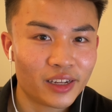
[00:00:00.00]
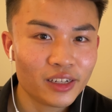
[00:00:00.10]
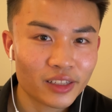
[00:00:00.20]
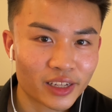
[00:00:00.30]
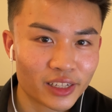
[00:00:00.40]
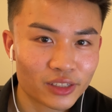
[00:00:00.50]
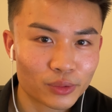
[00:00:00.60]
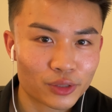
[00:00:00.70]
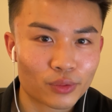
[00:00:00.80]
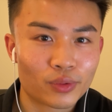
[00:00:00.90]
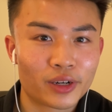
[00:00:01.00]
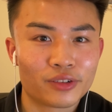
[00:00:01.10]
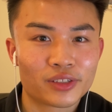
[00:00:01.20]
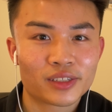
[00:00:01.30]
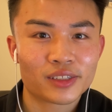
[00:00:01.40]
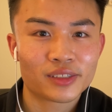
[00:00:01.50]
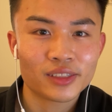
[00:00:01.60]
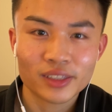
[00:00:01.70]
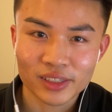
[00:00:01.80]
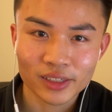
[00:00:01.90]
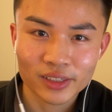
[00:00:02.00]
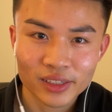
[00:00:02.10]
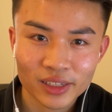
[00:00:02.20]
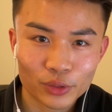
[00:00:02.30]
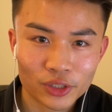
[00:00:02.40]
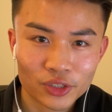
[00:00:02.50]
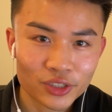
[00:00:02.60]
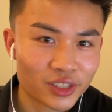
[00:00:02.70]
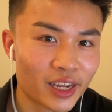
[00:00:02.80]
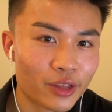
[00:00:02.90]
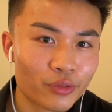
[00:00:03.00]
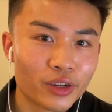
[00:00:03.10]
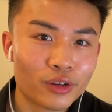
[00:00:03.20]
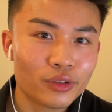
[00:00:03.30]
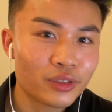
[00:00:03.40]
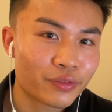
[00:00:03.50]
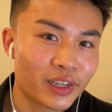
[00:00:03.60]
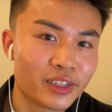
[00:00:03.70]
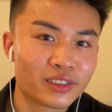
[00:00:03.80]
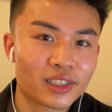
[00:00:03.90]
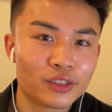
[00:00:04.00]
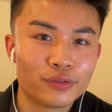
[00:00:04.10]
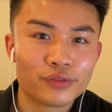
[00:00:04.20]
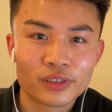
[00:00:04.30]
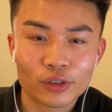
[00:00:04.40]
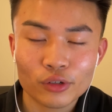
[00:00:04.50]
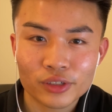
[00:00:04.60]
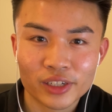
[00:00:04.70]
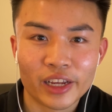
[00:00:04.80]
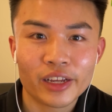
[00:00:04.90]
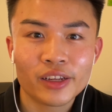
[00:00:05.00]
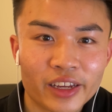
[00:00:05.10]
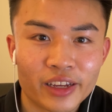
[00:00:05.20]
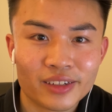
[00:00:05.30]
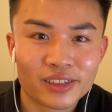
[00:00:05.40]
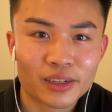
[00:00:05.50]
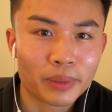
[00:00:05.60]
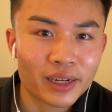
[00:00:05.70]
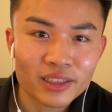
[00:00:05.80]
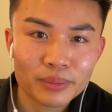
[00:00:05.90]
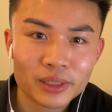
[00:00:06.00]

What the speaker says: end of the case, which requires synthesis, which is just gathering all the findings that you've learned today and combining them